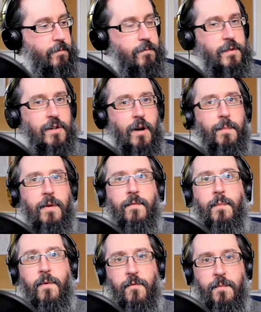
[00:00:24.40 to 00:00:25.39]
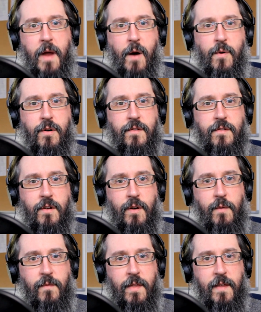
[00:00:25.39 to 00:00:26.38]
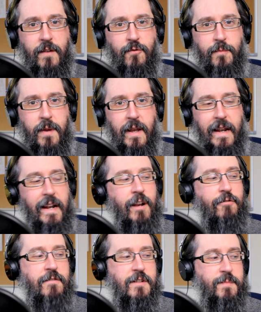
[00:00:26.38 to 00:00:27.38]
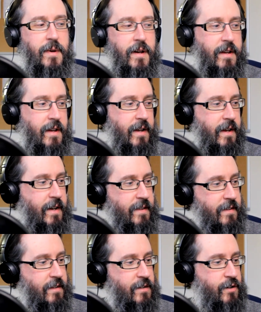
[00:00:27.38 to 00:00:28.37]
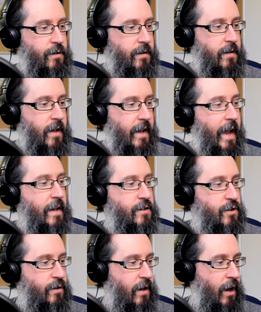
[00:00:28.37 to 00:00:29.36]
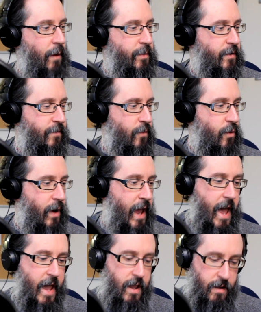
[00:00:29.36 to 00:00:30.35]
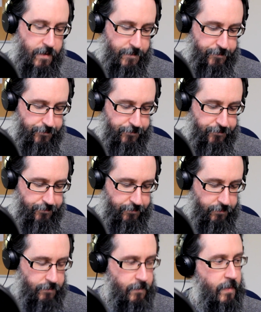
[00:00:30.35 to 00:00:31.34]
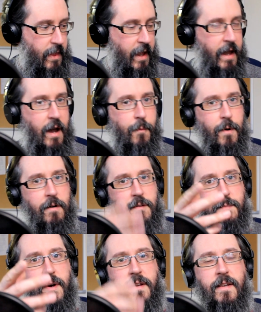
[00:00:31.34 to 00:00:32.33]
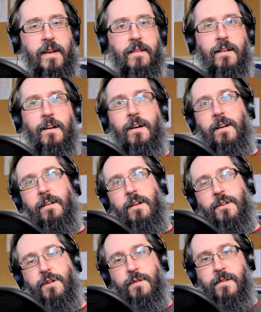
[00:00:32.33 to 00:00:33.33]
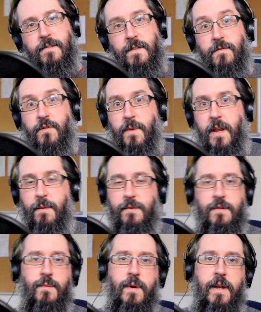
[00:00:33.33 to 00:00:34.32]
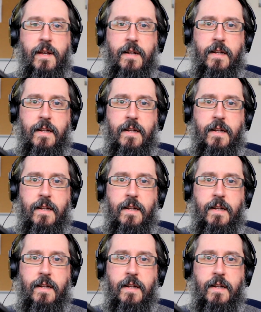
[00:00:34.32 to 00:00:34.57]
which I'll be filming from now on, so hopefully things will be a little crisper. It can shoot in up to 4K, whereas my DSLR can only shoot in 720, which is why